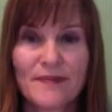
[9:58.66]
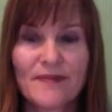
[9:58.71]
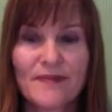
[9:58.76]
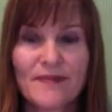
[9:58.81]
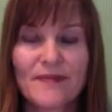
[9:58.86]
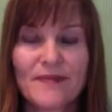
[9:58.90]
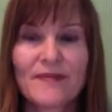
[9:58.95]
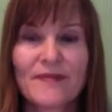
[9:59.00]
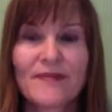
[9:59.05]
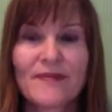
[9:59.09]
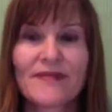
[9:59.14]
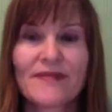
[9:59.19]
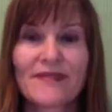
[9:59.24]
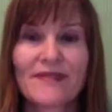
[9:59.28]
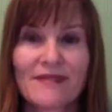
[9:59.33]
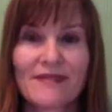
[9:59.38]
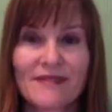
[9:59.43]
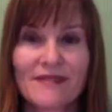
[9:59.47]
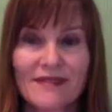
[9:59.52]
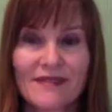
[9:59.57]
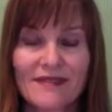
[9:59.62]

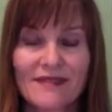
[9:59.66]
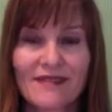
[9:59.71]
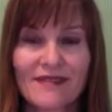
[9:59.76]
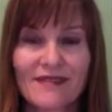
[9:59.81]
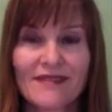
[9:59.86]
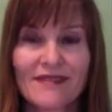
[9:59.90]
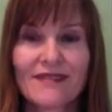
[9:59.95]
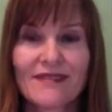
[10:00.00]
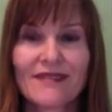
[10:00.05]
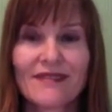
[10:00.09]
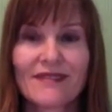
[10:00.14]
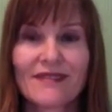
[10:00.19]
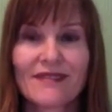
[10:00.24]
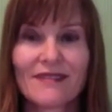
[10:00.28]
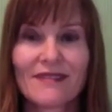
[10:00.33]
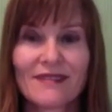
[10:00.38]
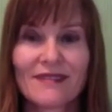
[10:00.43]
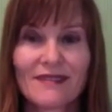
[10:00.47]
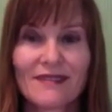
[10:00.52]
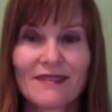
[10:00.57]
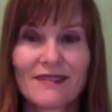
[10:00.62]

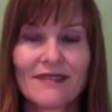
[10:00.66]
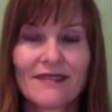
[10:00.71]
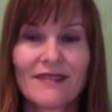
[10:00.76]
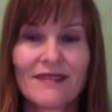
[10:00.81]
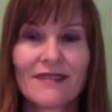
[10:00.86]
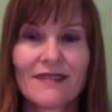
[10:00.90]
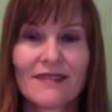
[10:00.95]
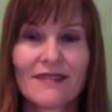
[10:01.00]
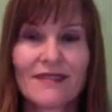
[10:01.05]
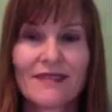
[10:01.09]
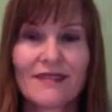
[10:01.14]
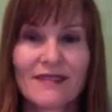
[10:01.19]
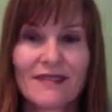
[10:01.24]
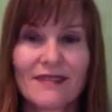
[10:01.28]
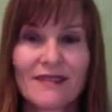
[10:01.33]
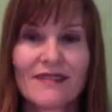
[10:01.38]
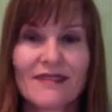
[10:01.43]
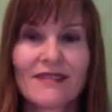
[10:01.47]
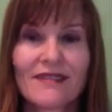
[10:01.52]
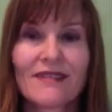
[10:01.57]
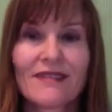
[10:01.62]

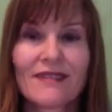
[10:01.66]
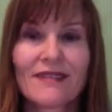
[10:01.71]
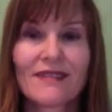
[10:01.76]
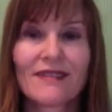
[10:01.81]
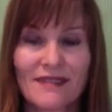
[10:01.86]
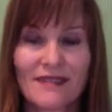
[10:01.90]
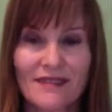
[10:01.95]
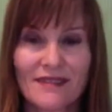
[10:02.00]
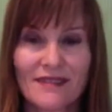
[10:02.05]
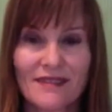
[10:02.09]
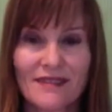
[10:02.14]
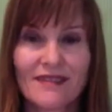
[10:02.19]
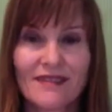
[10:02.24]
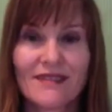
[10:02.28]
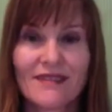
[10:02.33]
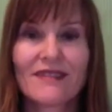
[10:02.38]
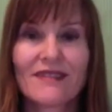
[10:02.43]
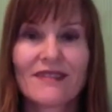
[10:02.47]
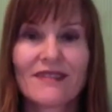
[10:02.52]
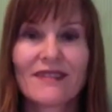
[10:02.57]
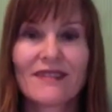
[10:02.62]

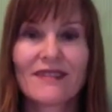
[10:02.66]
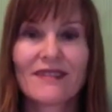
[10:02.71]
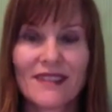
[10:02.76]
[no speech]